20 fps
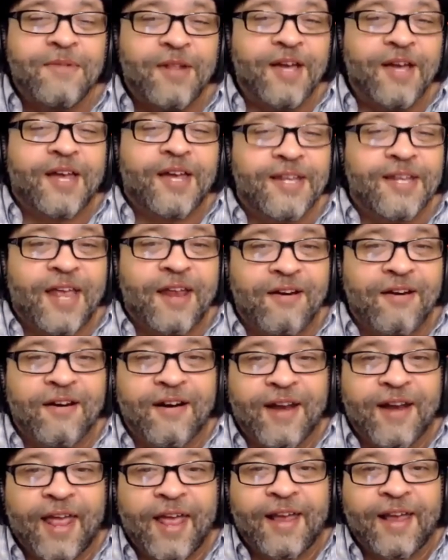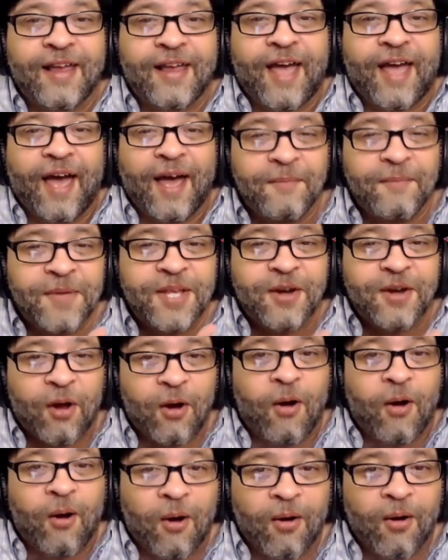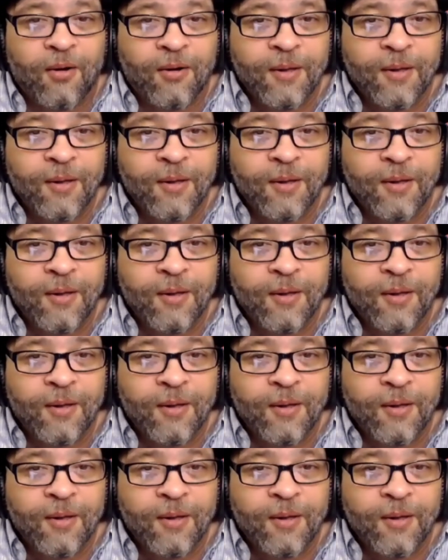looking at her like I'm in awe